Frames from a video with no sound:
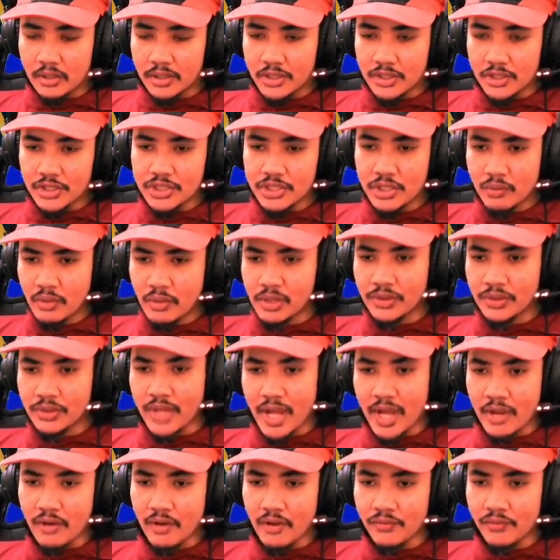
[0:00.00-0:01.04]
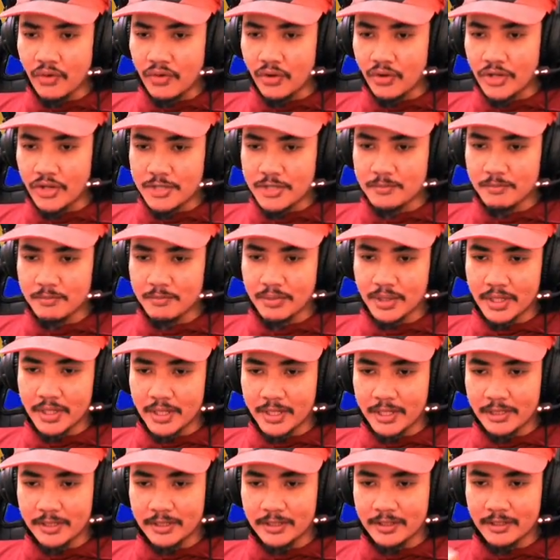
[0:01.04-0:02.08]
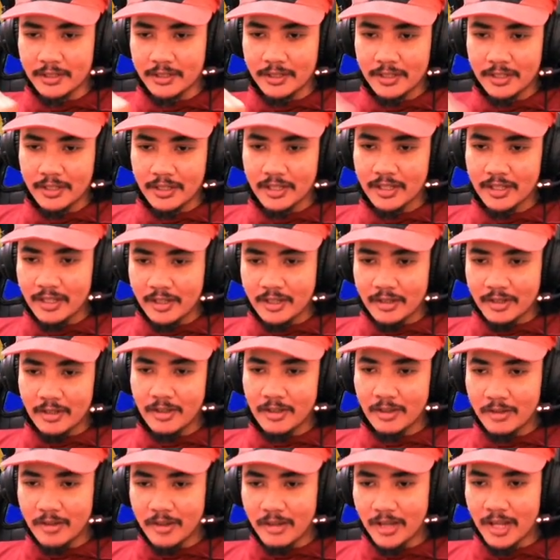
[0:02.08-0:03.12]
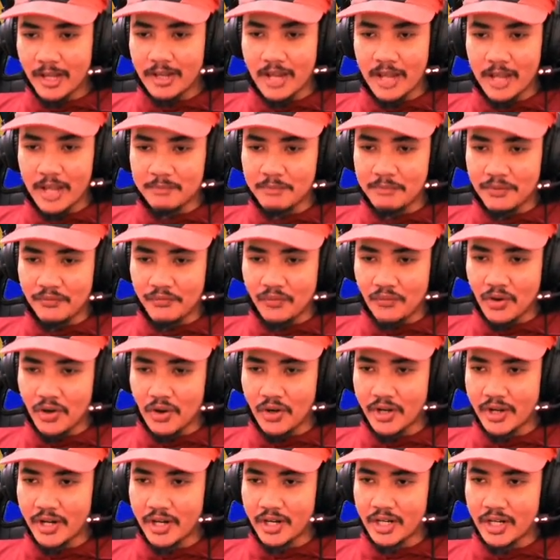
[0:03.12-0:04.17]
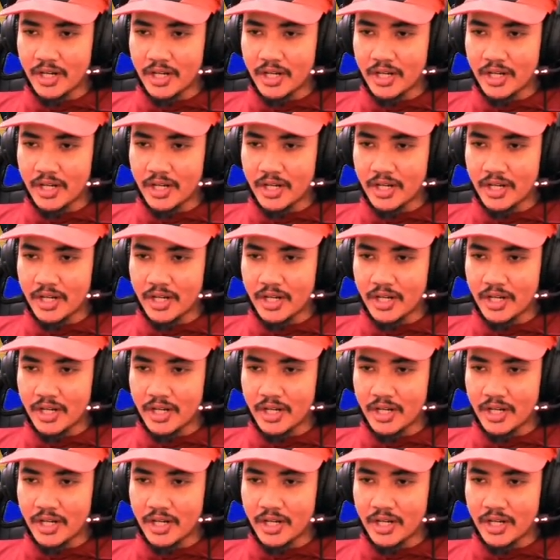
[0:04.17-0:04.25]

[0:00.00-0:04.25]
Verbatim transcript: She will die, of course, but unlike before,